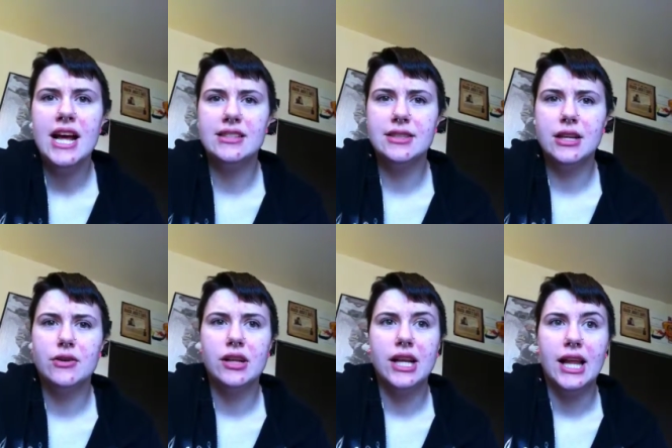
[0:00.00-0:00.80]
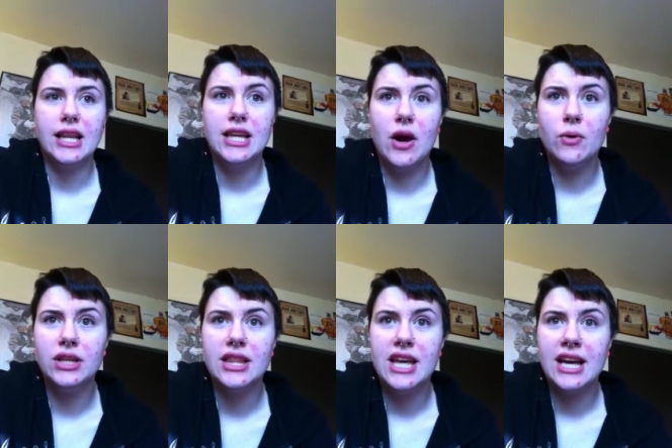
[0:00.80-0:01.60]
it's literally like the
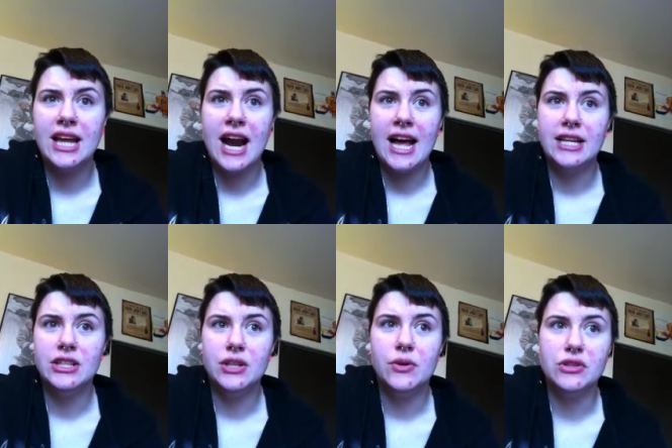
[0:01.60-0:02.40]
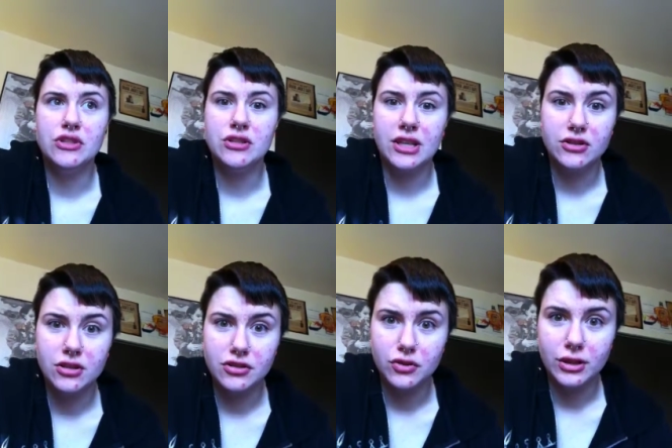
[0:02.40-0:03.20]
only thing that I can do is just like
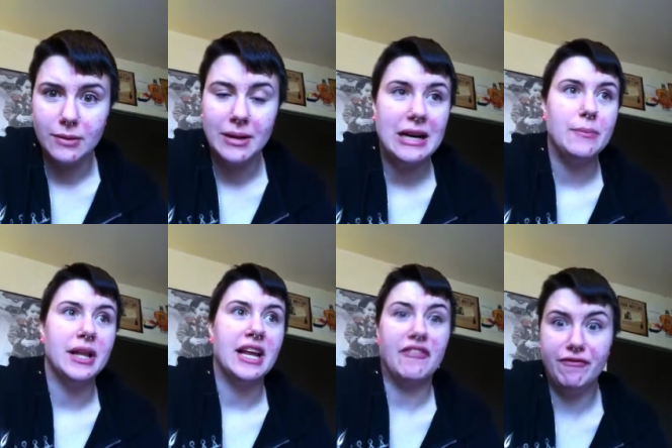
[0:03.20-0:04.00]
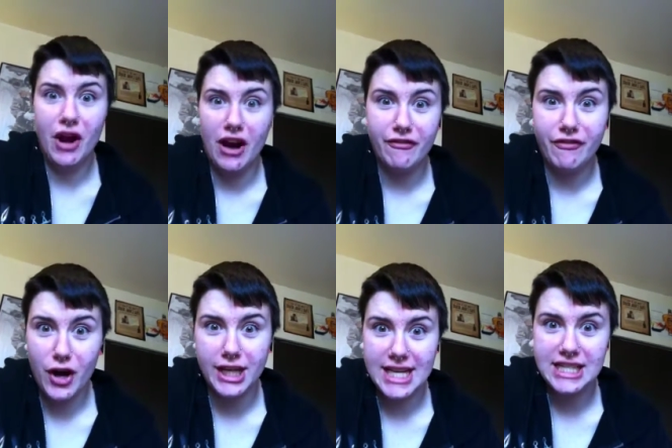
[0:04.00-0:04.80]
start screaming and be like, not
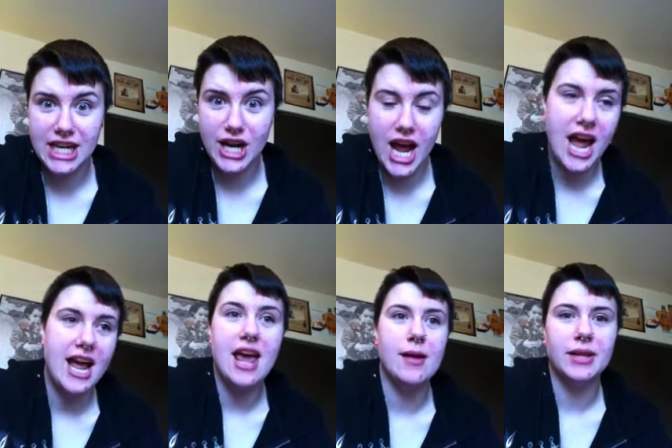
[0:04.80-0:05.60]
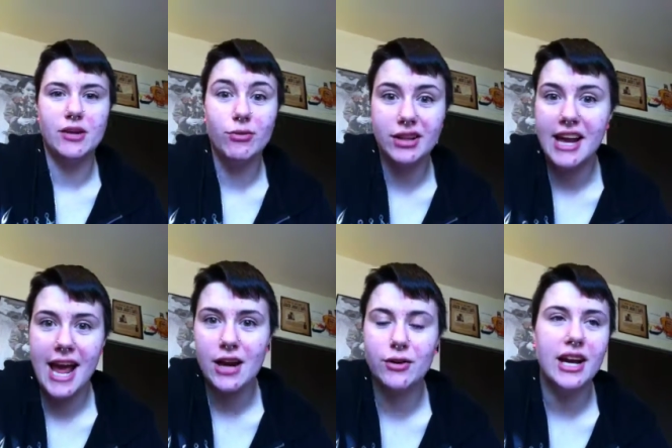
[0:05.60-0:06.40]
fucking today! And I'm like really
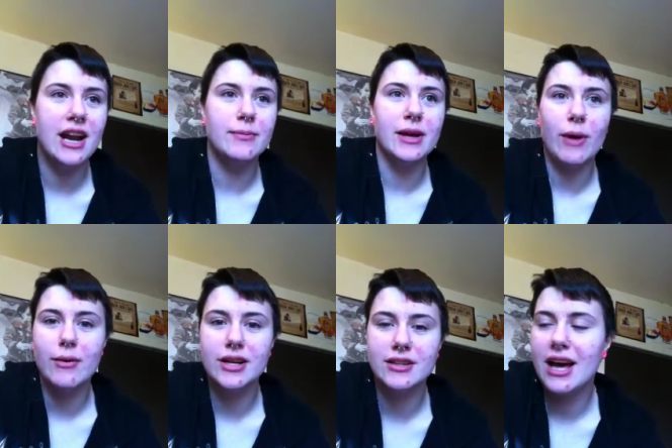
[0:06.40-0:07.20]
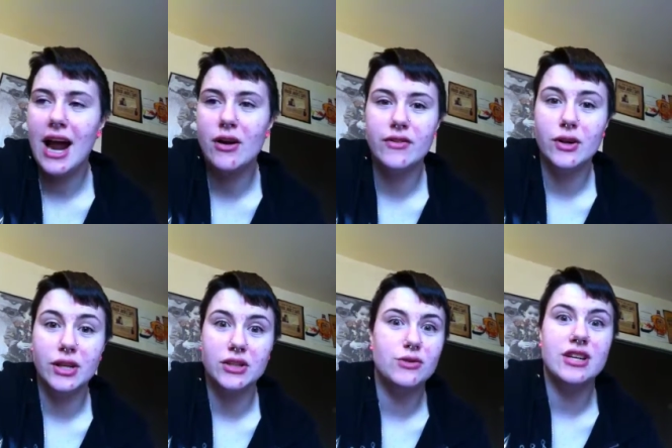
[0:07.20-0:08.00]
angry and I'm like, why would I, I don't even know,
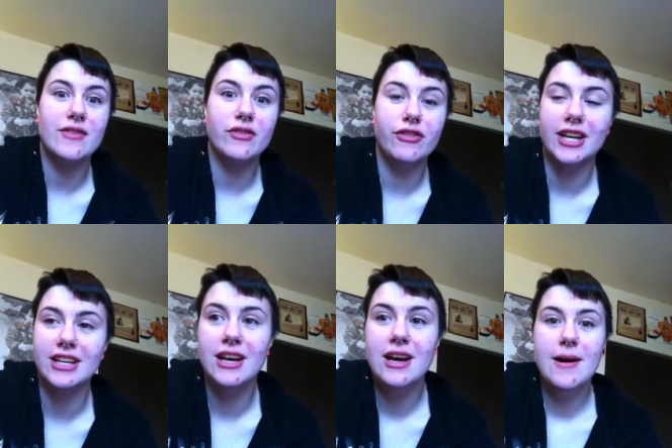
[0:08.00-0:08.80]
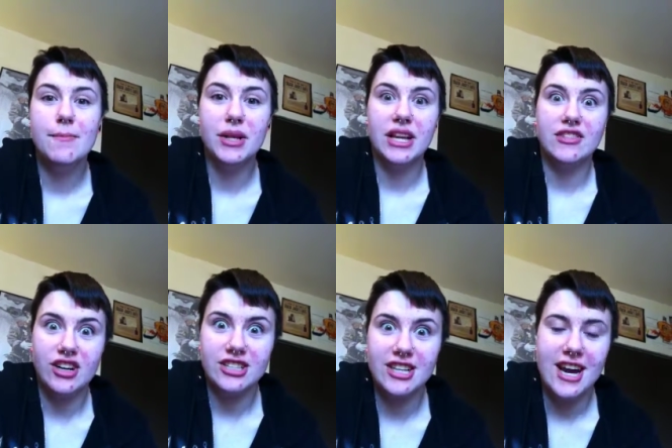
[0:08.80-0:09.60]
like you just have to fucking be like,
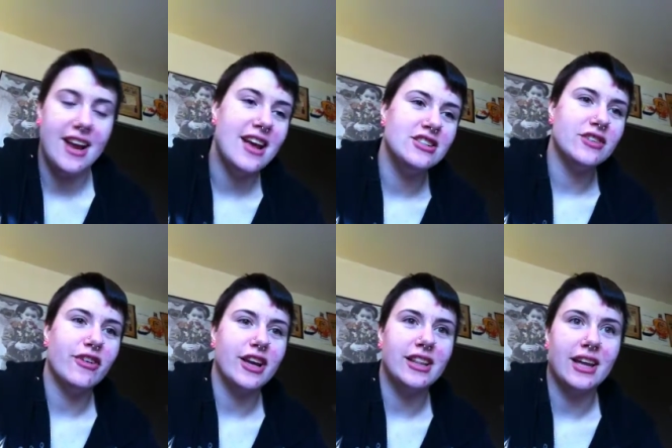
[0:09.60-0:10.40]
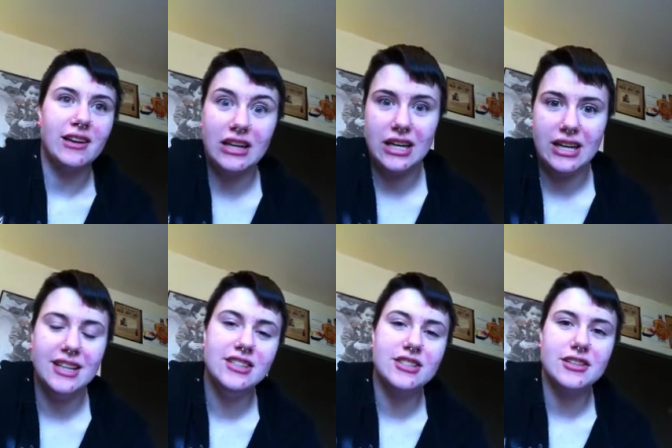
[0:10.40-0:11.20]
not today! And just fucking like, ah!
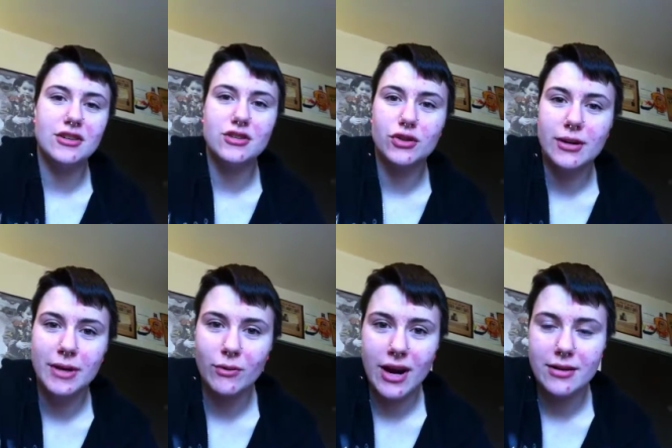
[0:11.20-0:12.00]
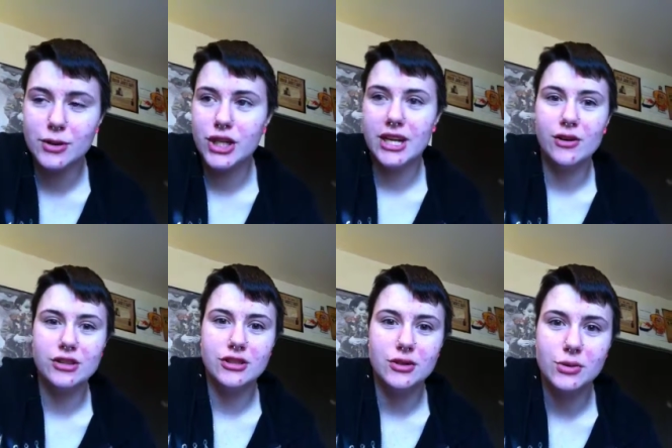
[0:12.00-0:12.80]
And just like start screaming random shit or
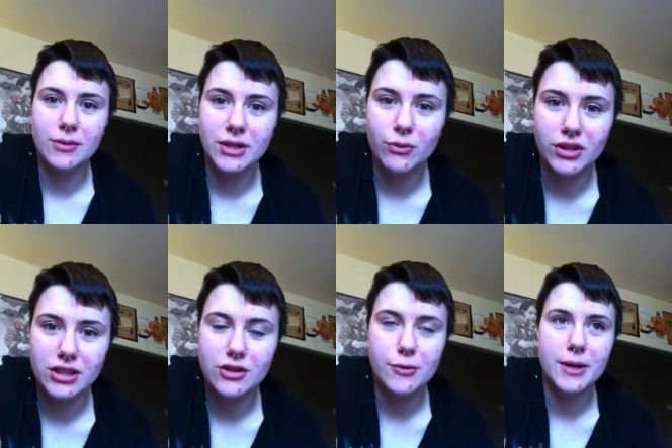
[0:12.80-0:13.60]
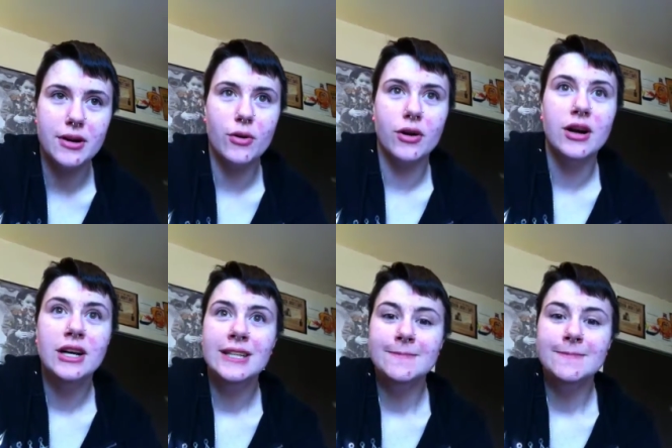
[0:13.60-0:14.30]
just do something really stupid or